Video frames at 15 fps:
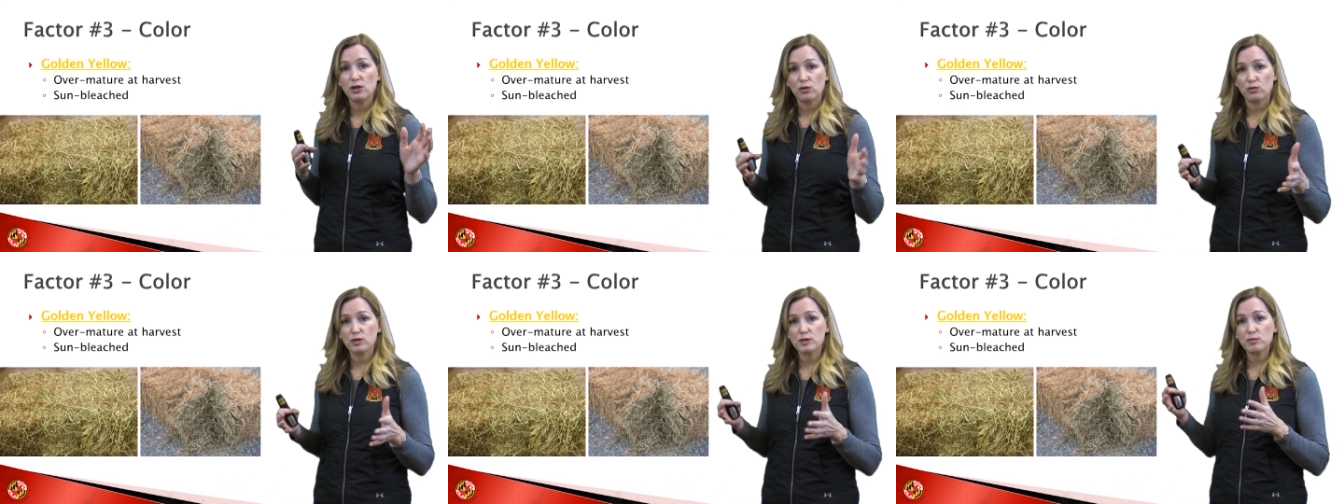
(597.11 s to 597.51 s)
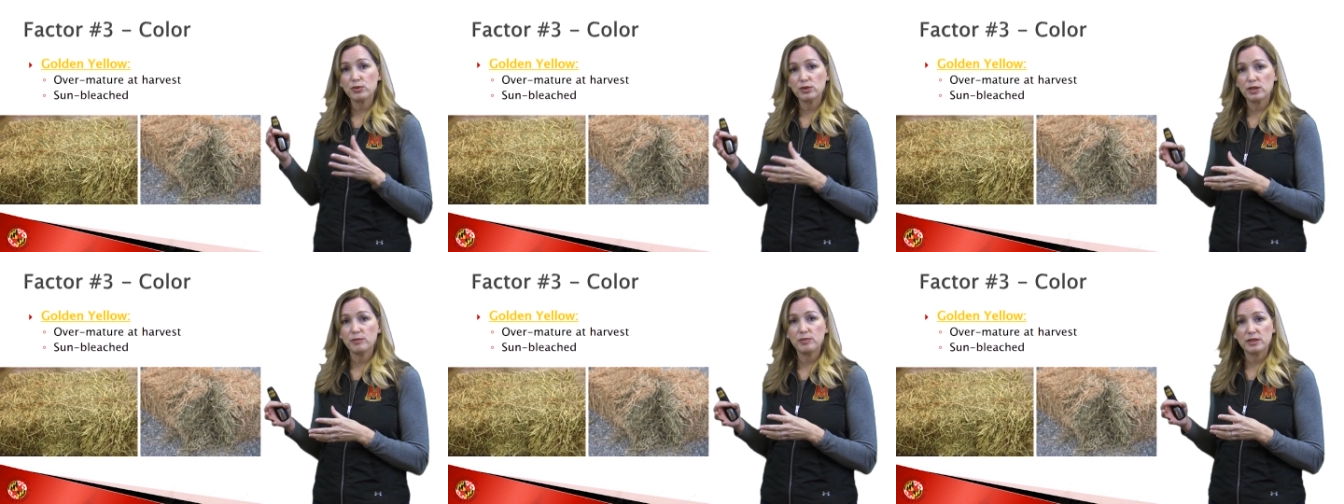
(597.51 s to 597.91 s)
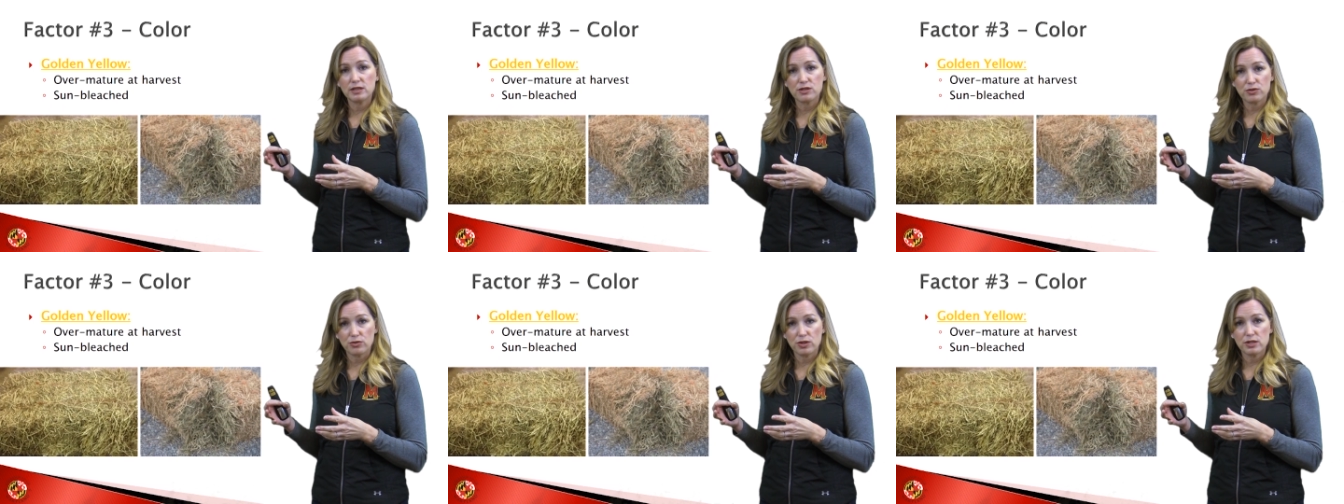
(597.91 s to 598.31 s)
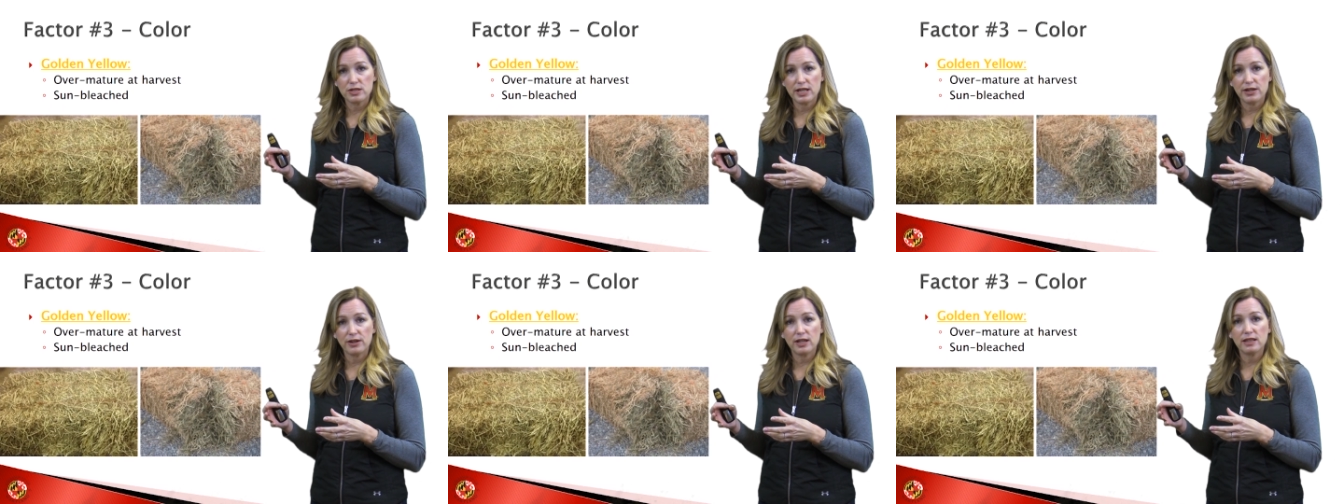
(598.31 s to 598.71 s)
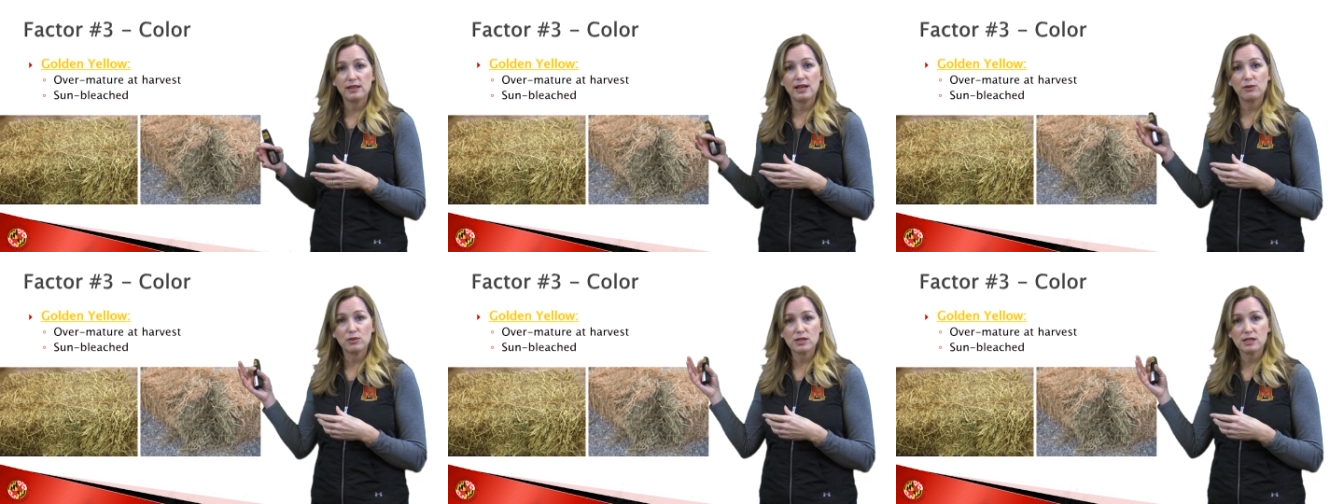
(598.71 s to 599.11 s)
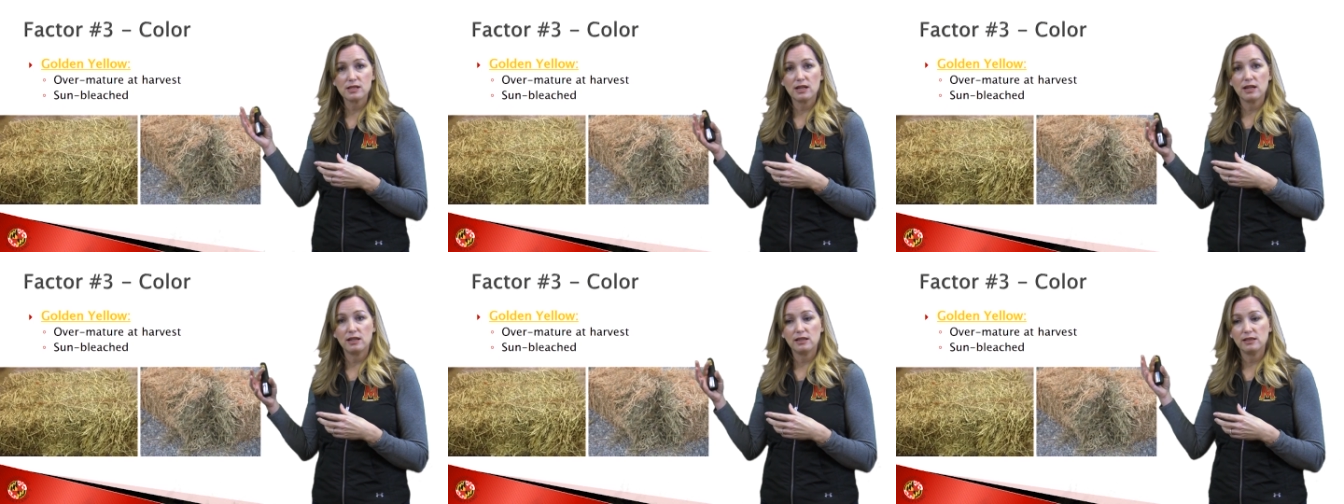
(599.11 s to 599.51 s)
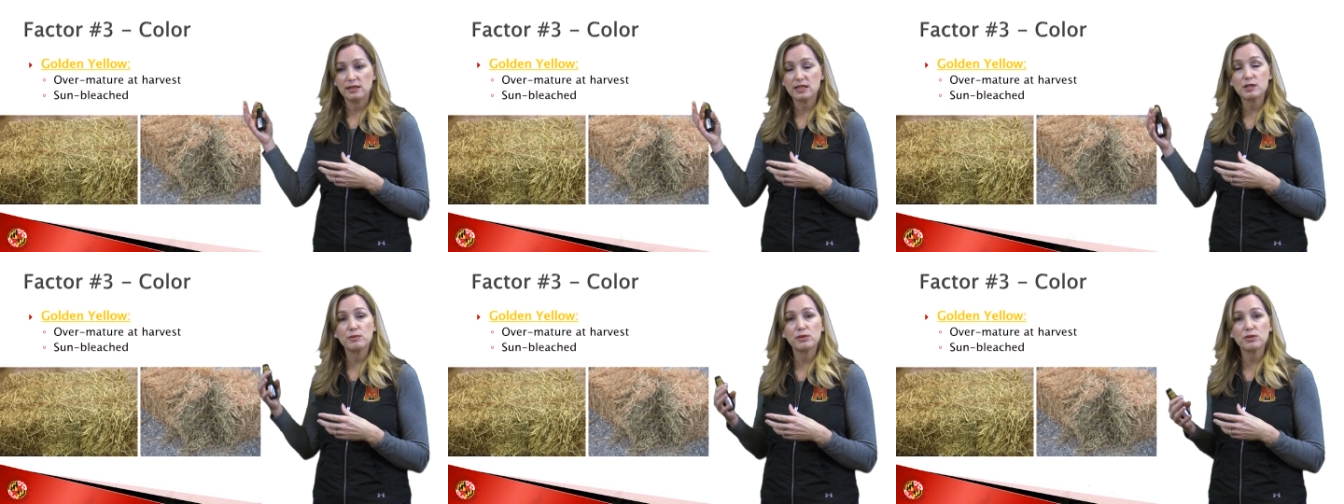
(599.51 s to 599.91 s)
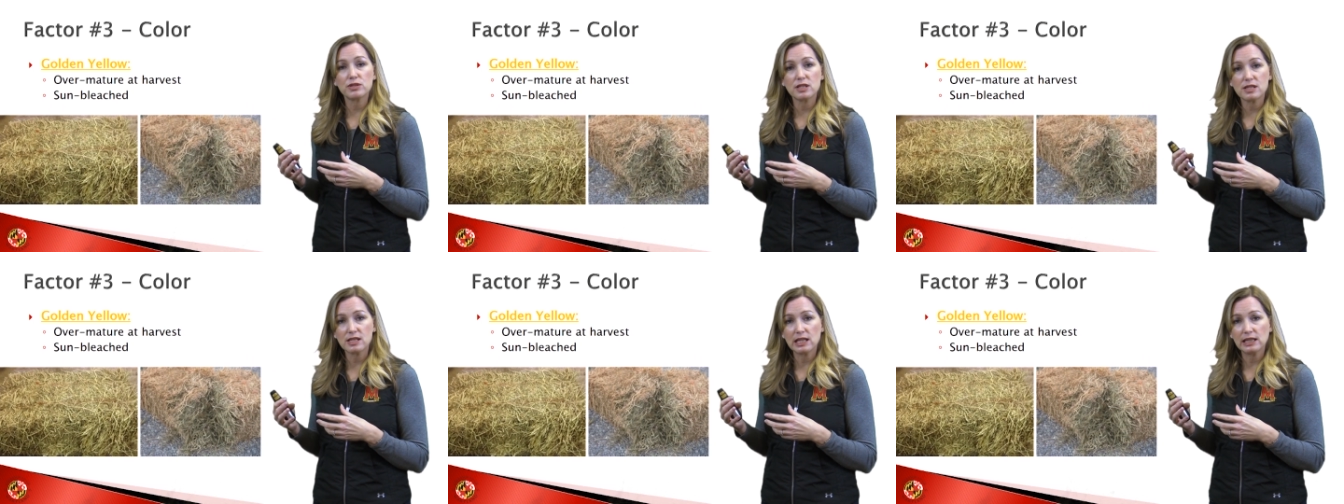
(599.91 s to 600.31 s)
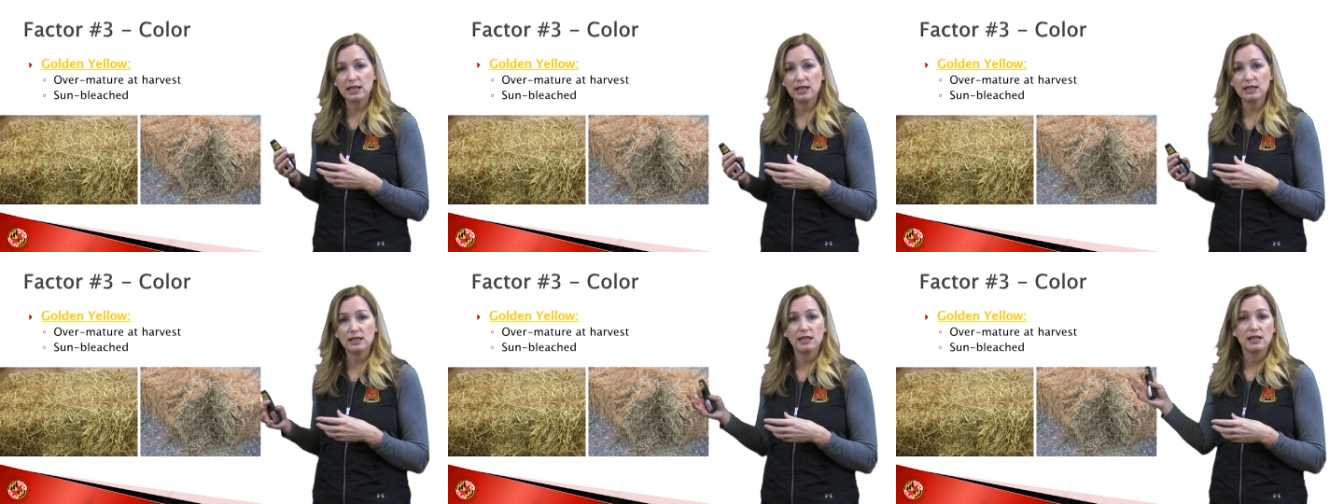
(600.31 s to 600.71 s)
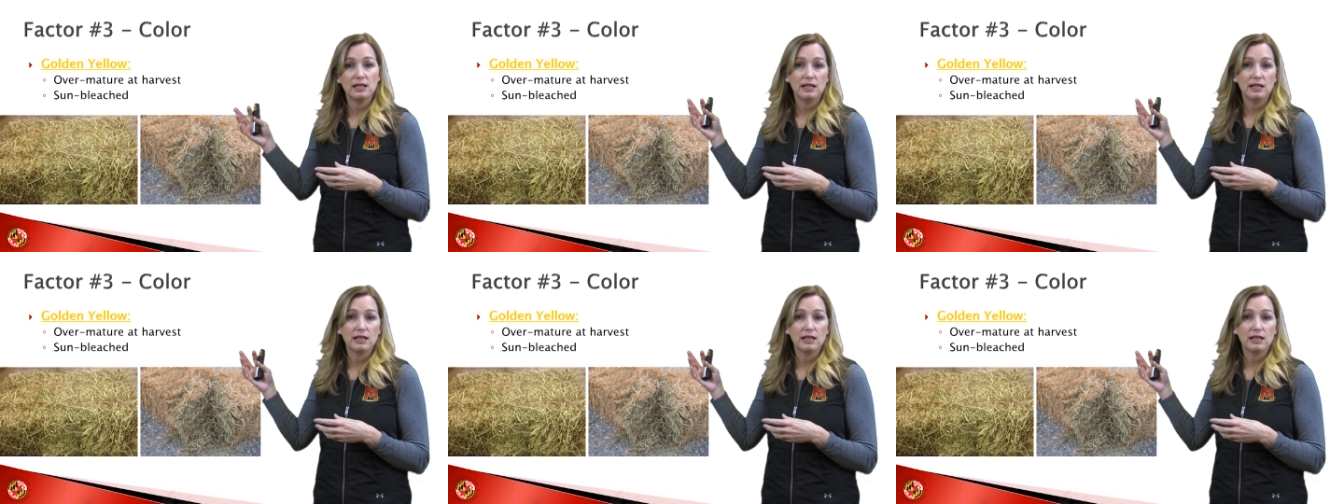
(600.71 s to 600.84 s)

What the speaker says: was put up in a storage area that was exposed to sunlight,